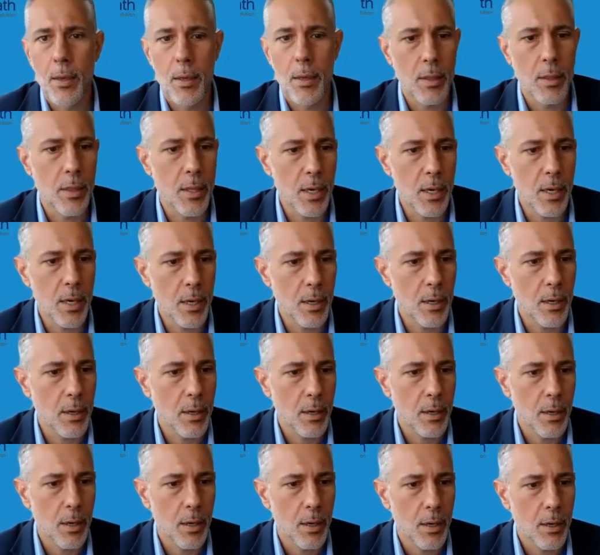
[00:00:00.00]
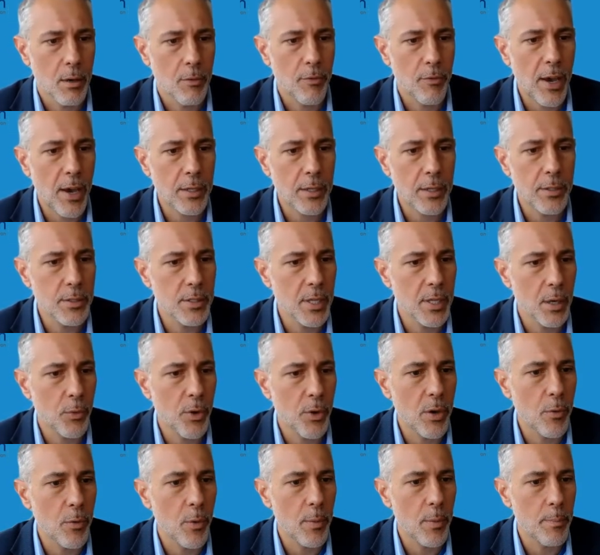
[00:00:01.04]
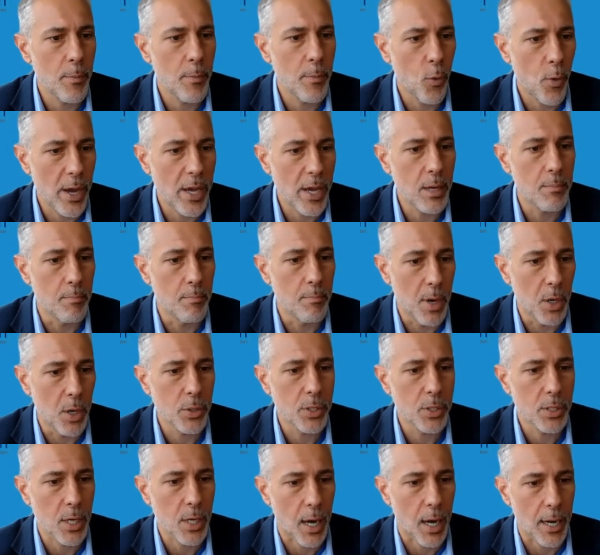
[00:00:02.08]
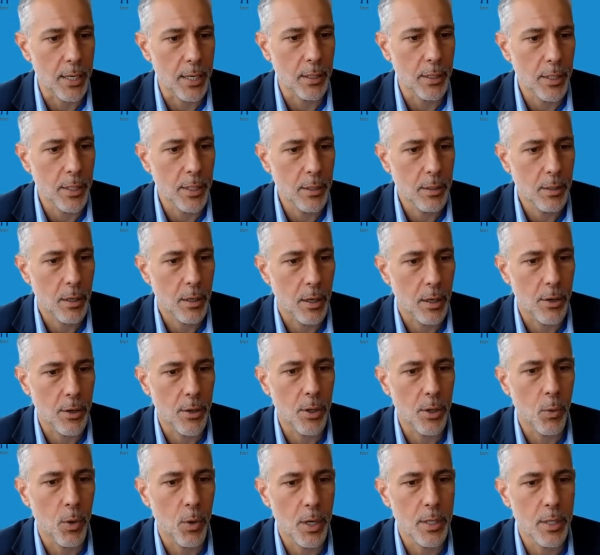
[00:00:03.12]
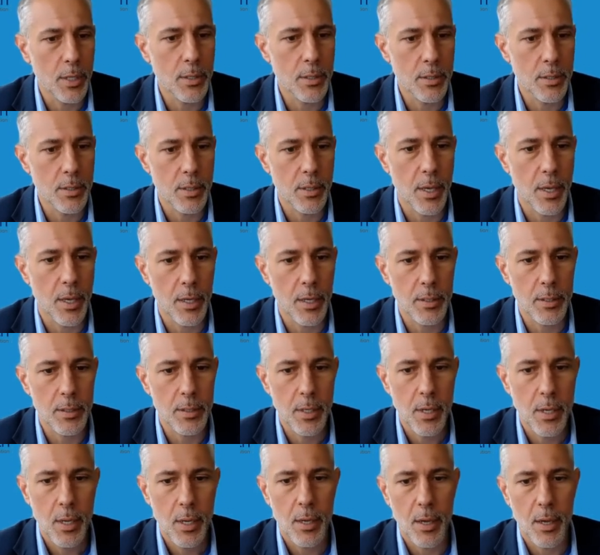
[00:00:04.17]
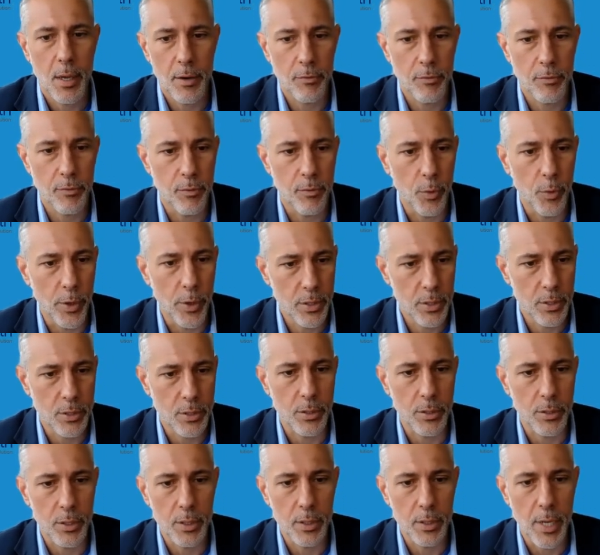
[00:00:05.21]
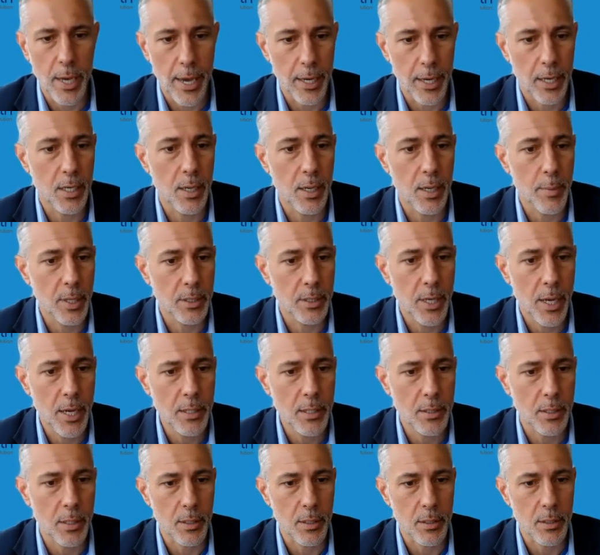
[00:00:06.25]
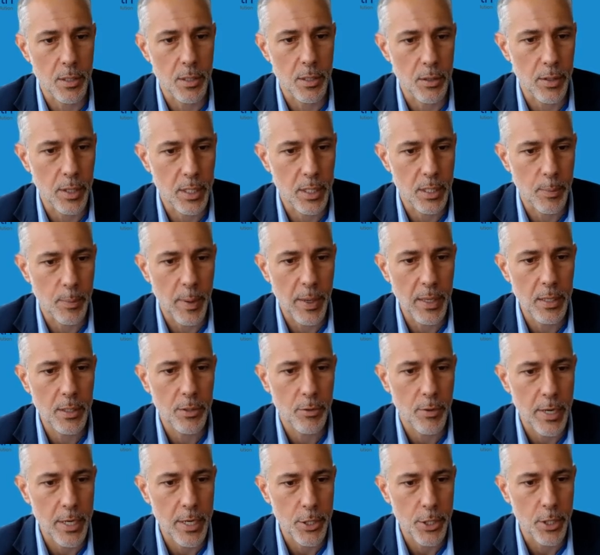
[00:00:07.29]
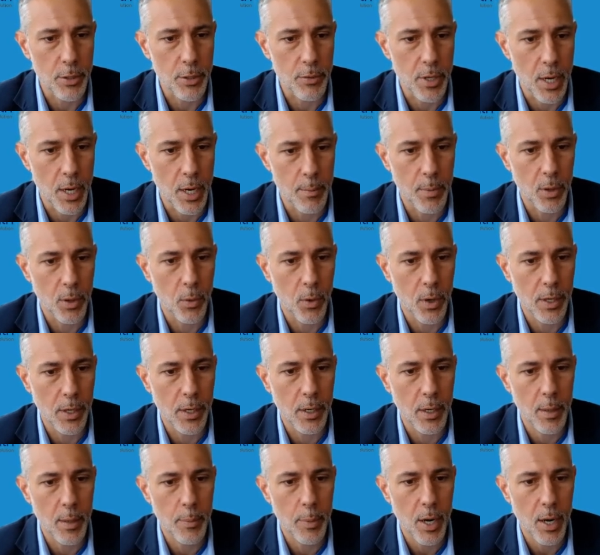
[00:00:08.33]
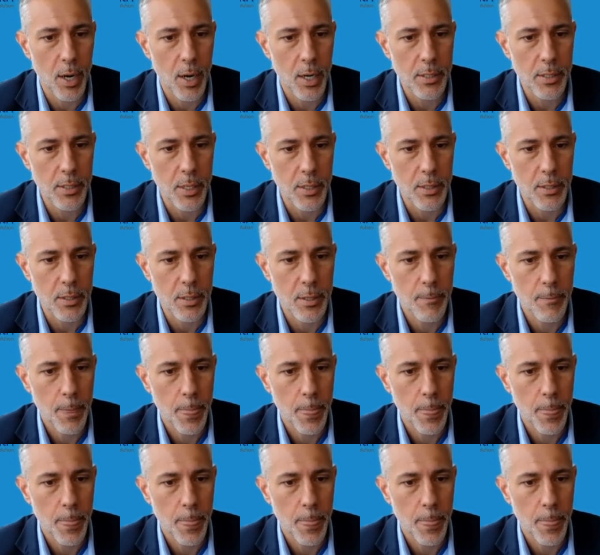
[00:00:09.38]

The factors that we weight most highly are the ones that have withstood the academic testing. So expense ratio, #1 in our process.